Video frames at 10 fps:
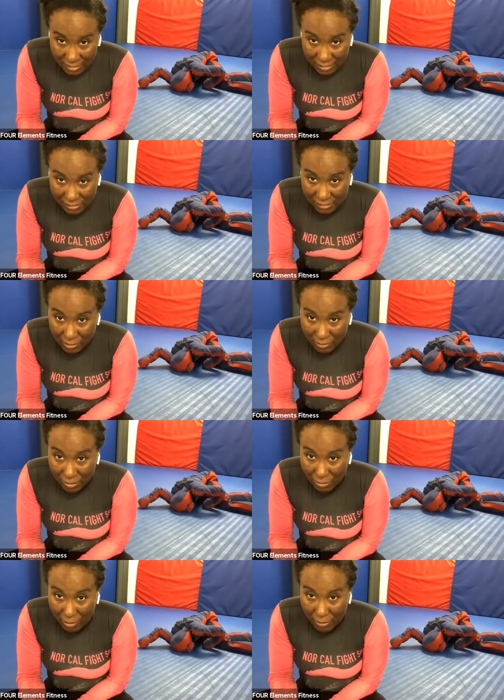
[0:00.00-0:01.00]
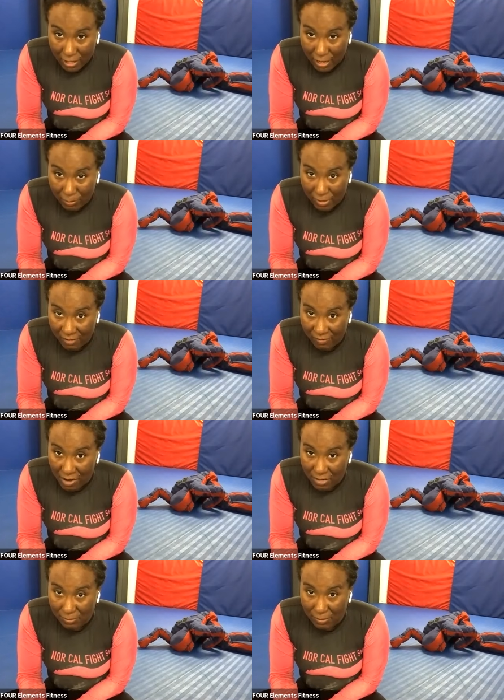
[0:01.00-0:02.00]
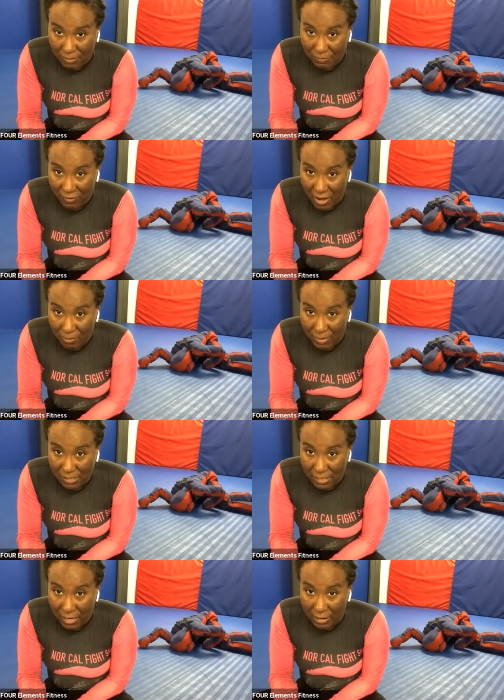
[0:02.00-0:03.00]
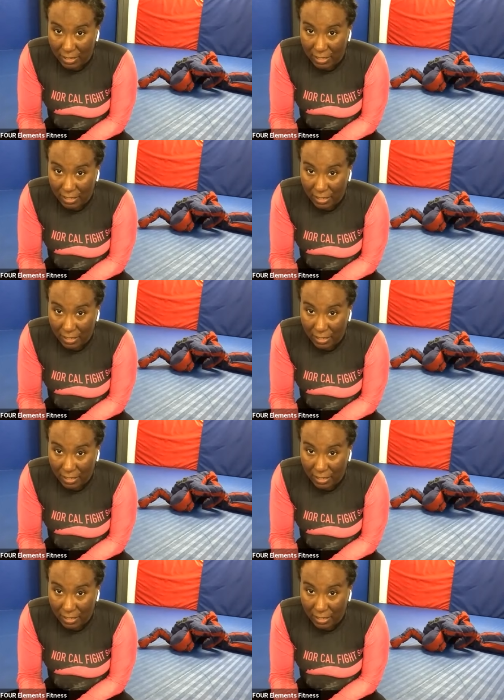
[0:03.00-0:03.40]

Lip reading: You already got him in that fireman's carry.